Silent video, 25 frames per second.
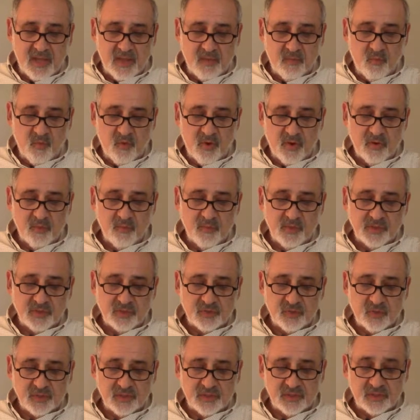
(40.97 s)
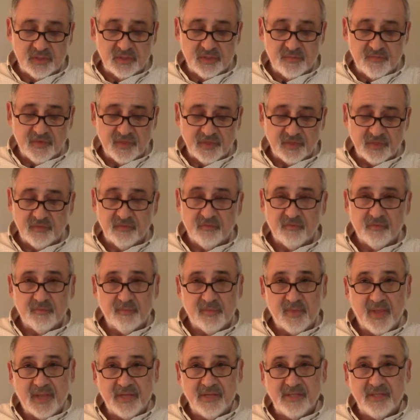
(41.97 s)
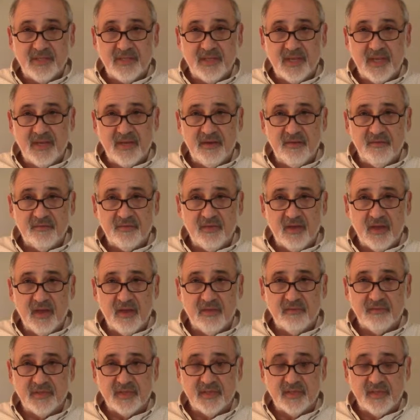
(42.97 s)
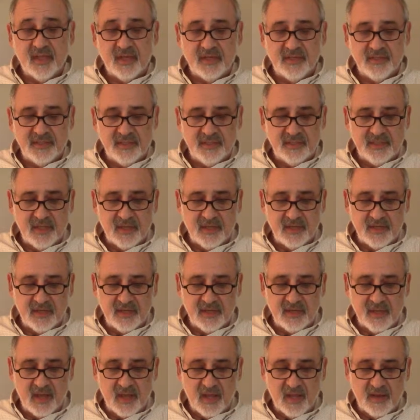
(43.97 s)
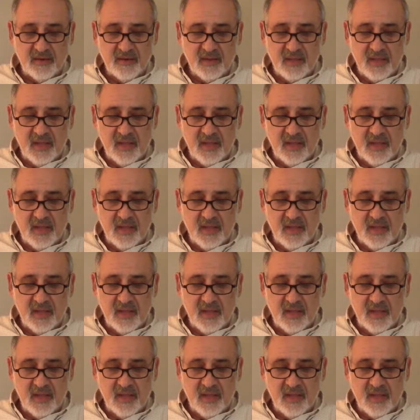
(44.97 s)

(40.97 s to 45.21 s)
and Water Resources Division from 1985 to 1999,